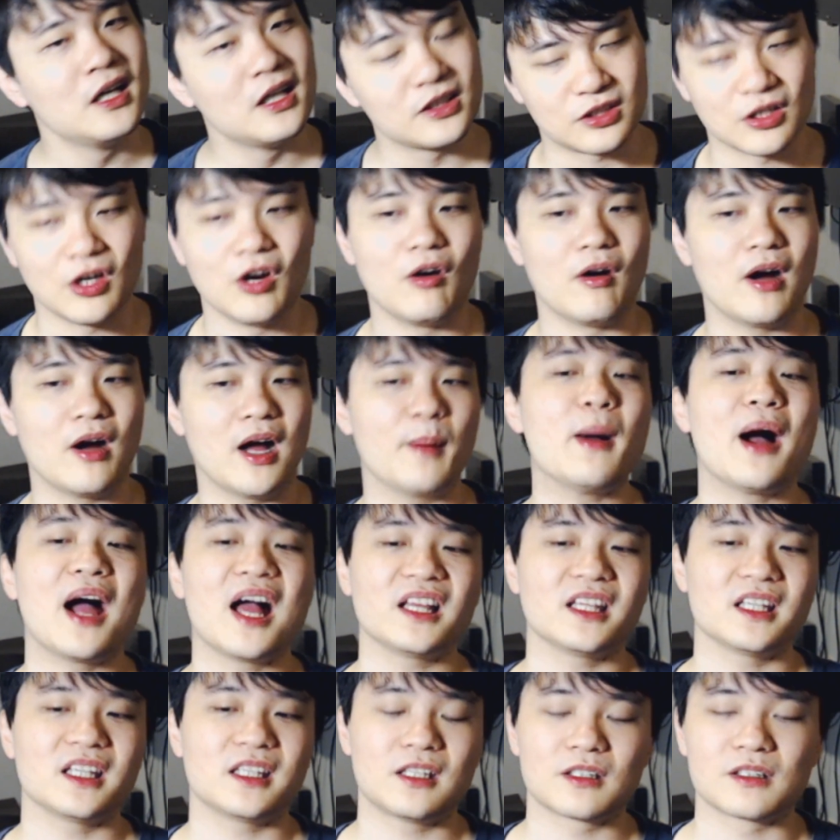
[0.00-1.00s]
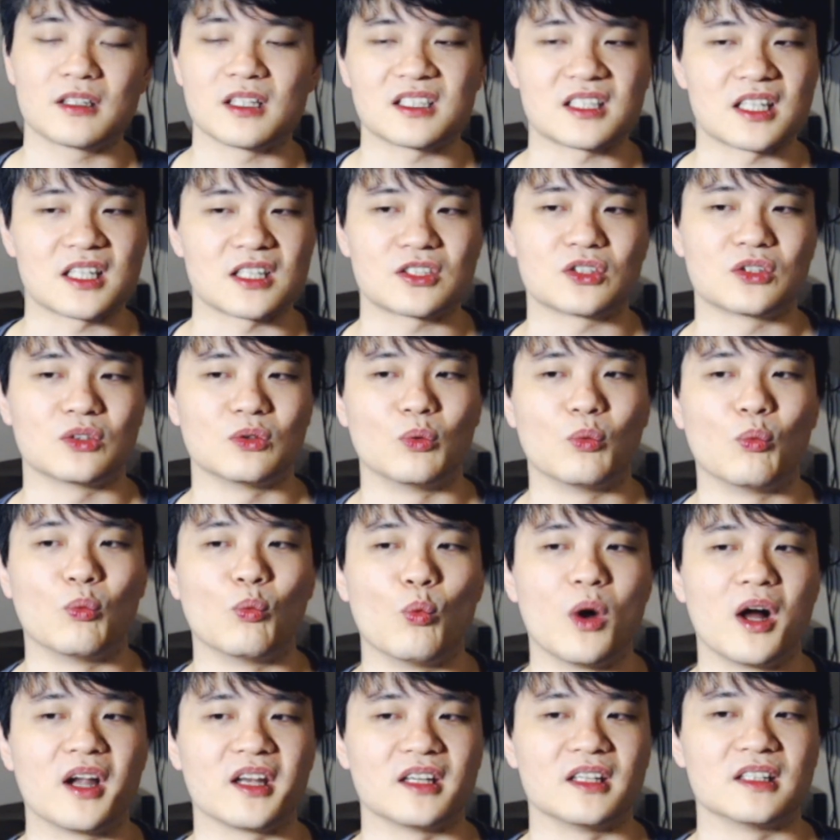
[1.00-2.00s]
So I'm highly curious as to
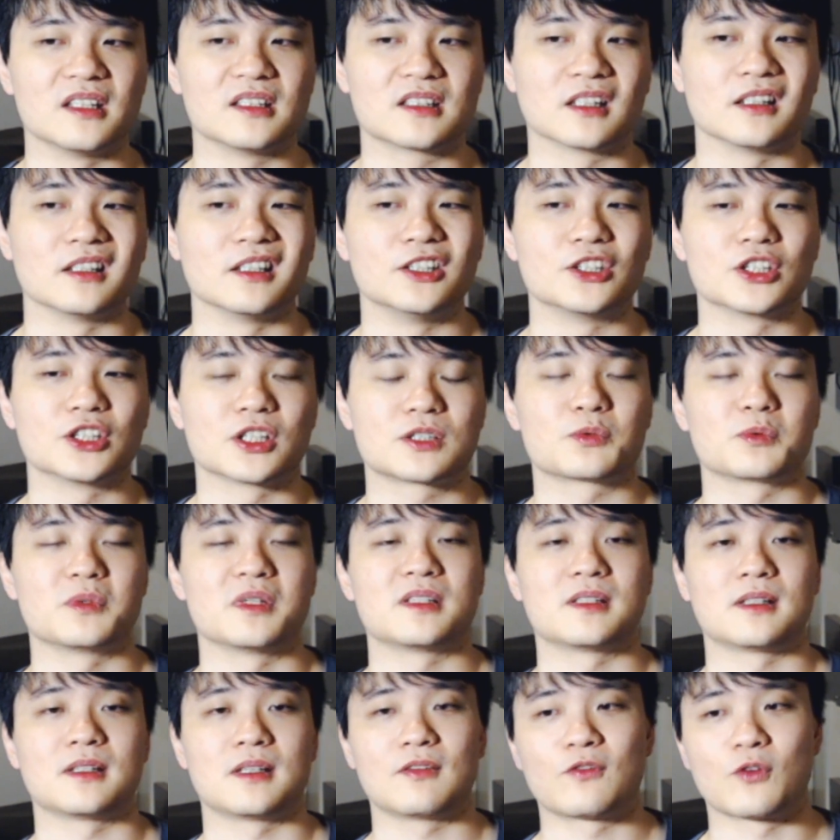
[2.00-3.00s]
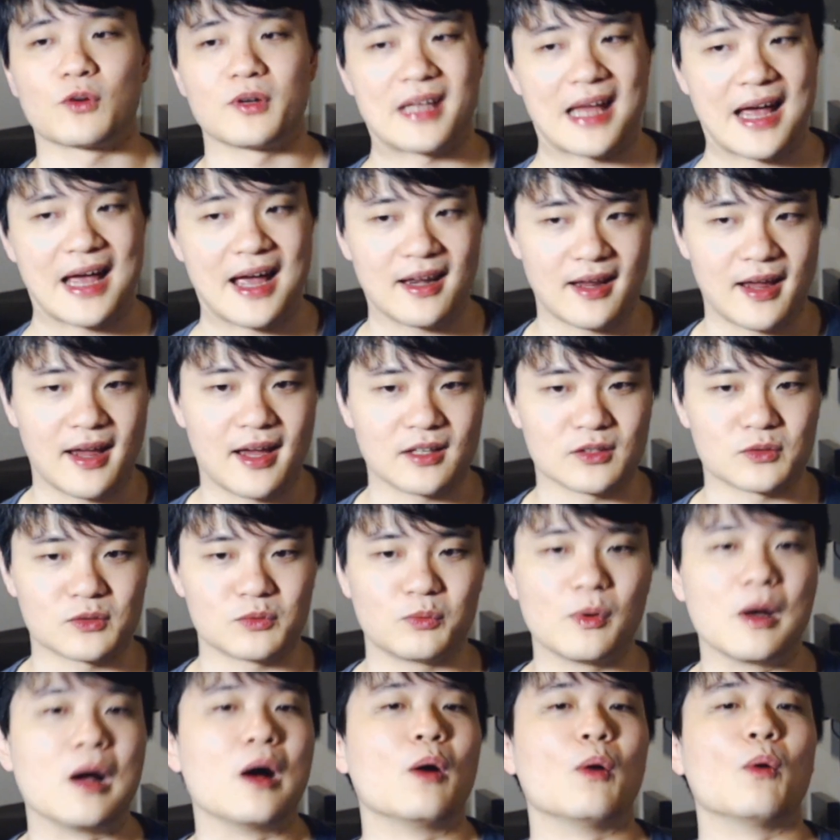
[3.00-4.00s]
what is the Legion's reasoning for that
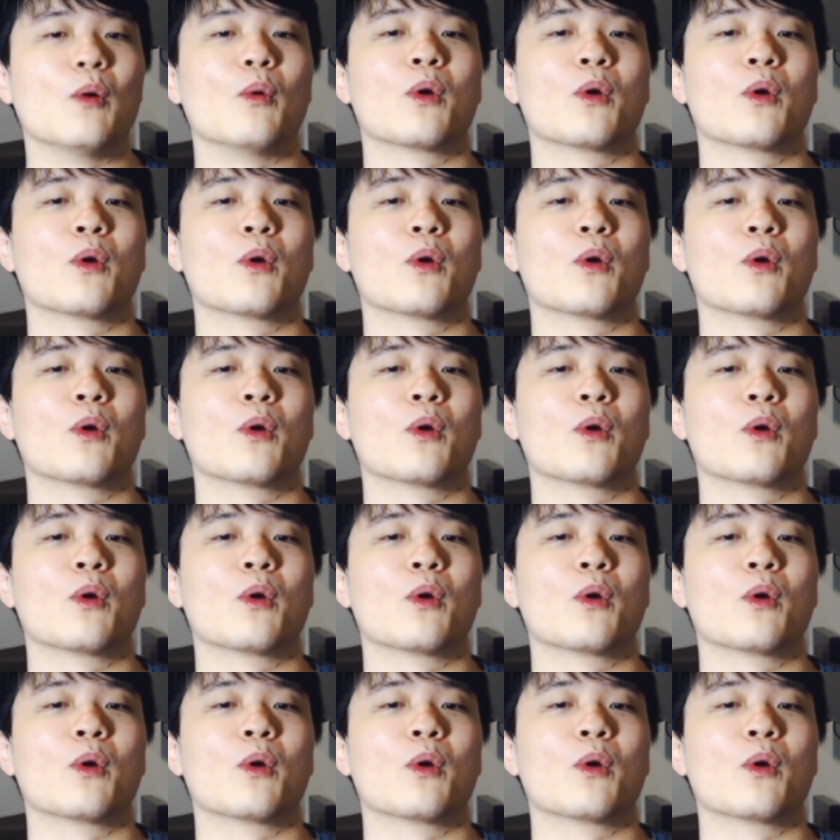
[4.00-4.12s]
as well.